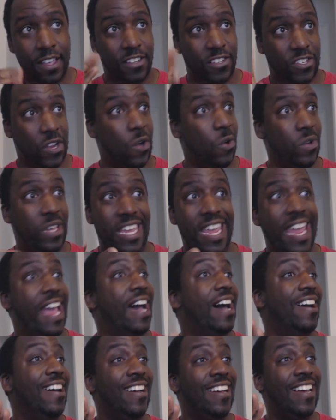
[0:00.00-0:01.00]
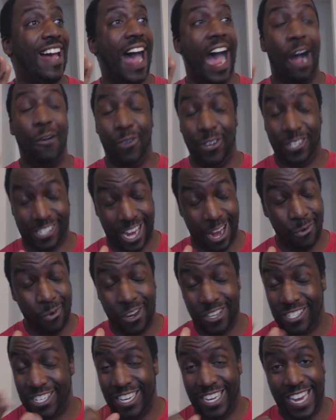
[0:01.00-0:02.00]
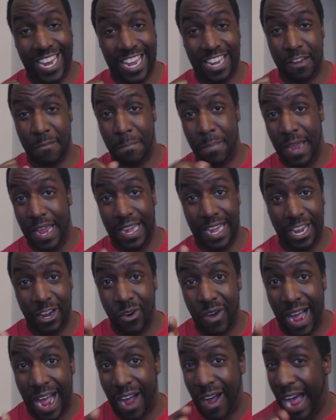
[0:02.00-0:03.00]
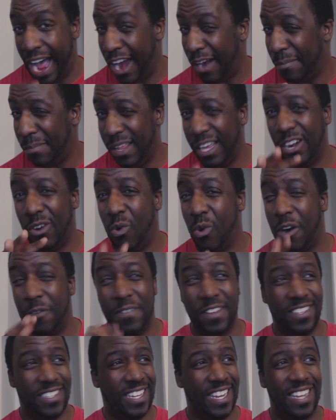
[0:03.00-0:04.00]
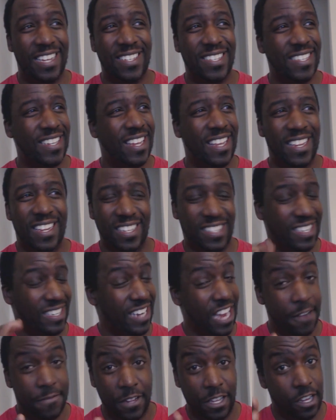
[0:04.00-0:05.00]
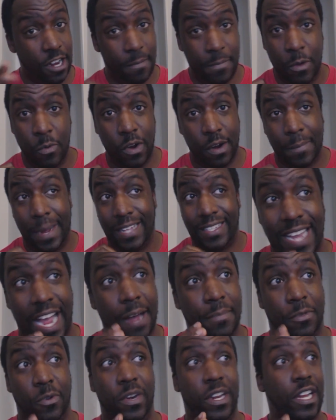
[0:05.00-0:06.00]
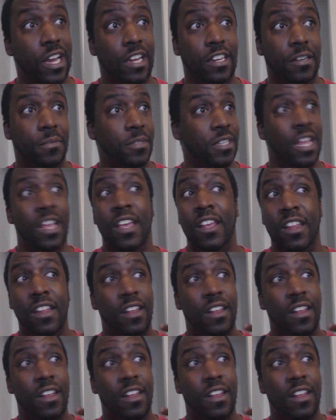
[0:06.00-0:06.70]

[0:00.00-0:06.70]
So yeah, I would say once again, depending on how Iron-Blooded Orphans ends, this is definitely going to be one top three Gundams.